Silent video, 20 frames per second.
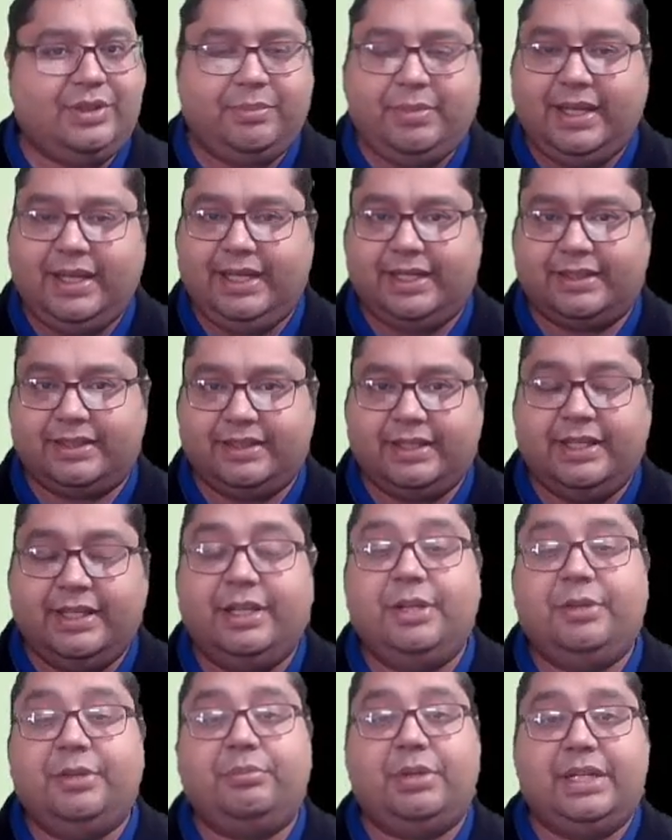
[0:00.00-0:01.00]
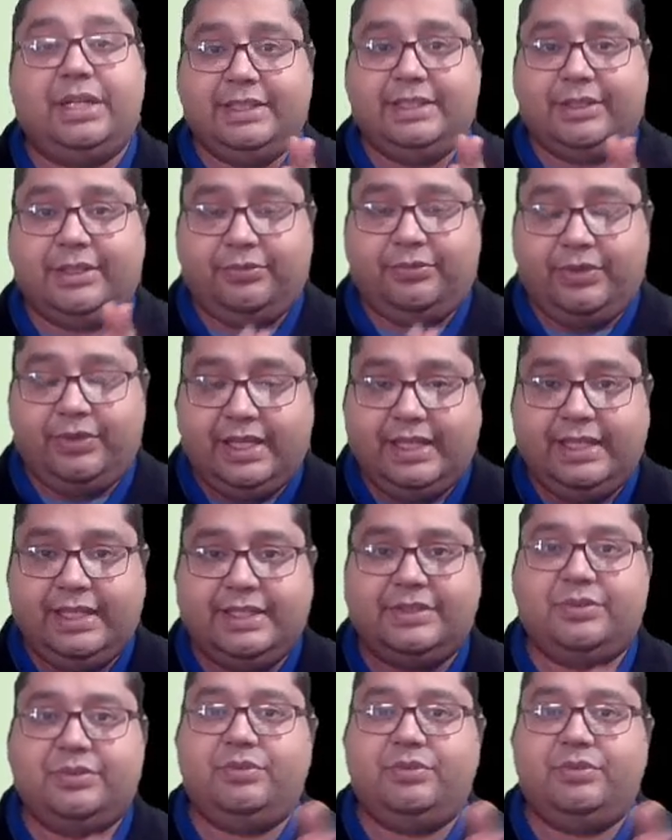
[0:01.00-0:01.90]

palate. But in the pharynx, we